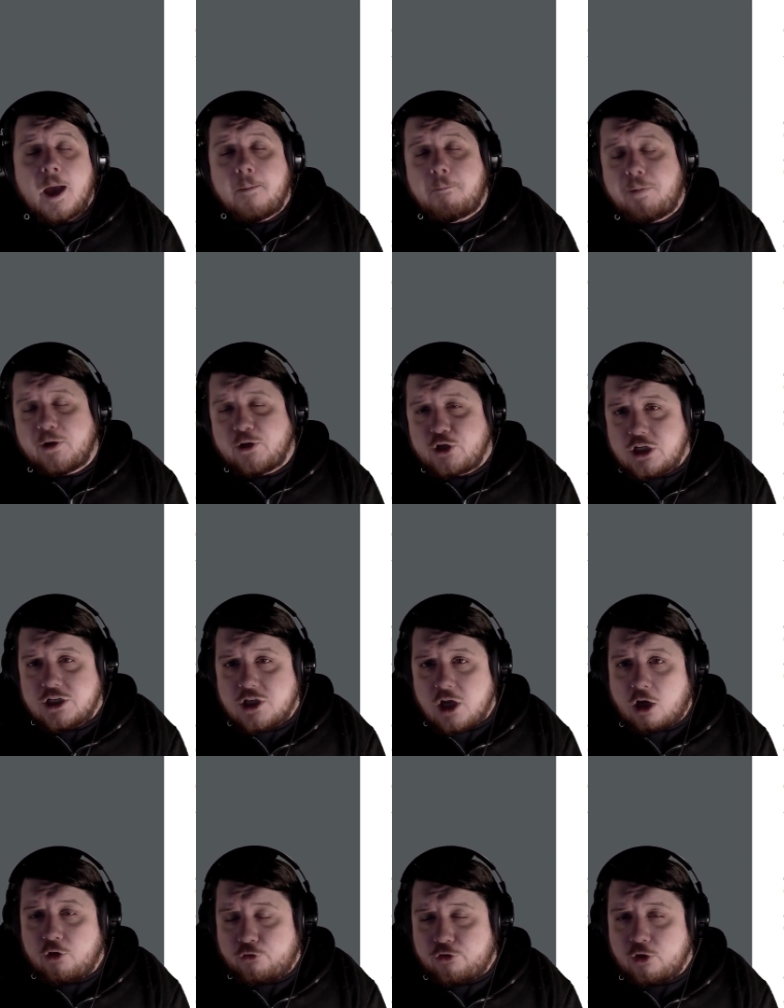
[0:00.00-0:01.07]
but she's
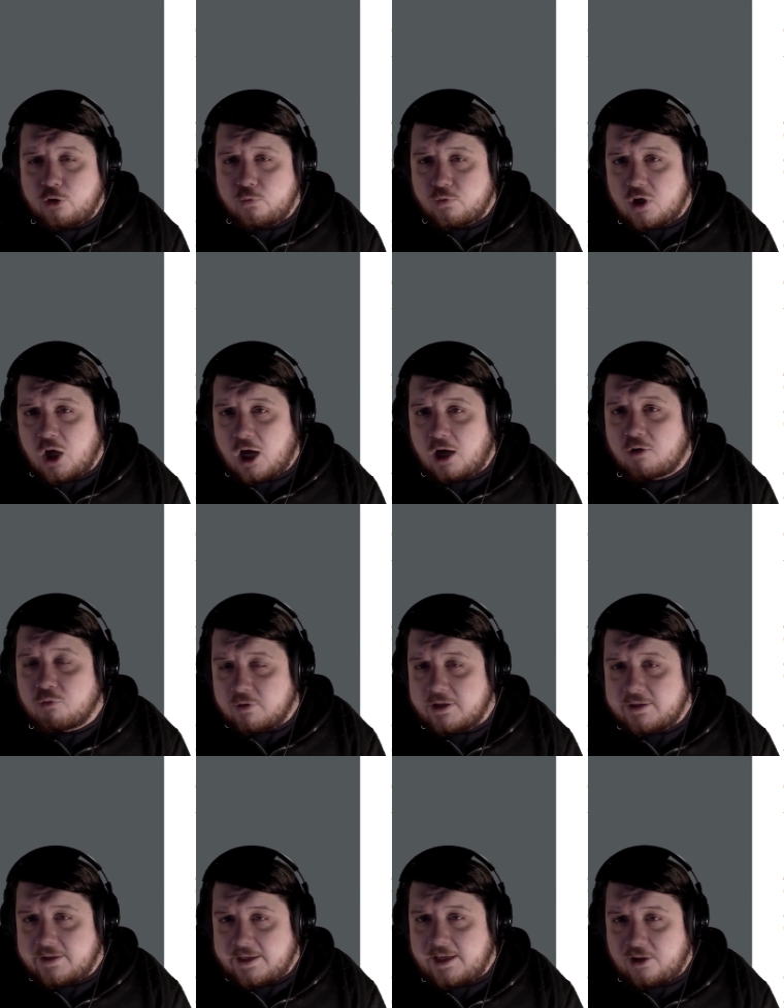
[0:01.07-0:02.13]
also not
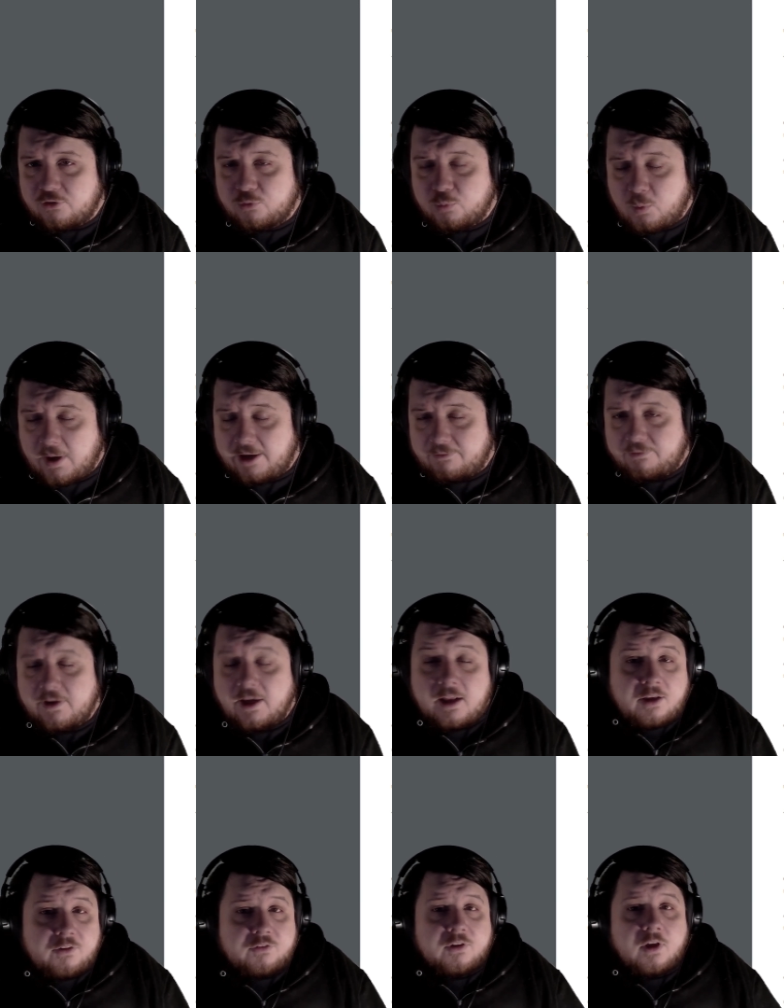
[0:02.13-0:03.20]
really his wife. It
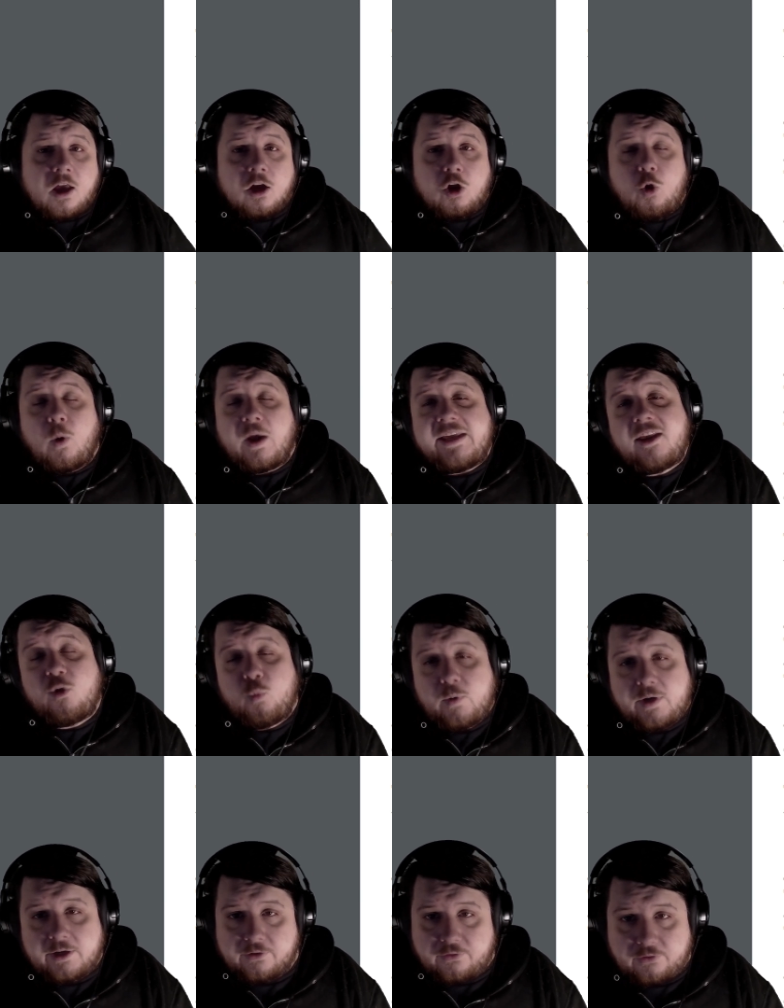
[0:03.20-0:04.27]
is quite a
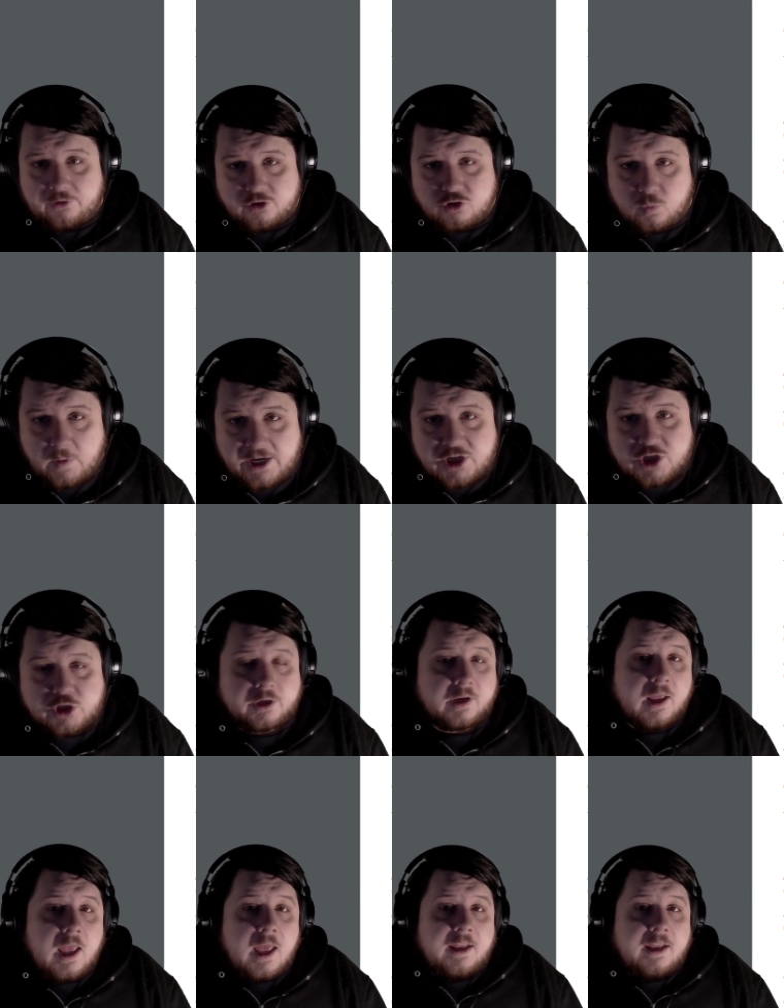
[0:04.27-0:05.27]
weird situation.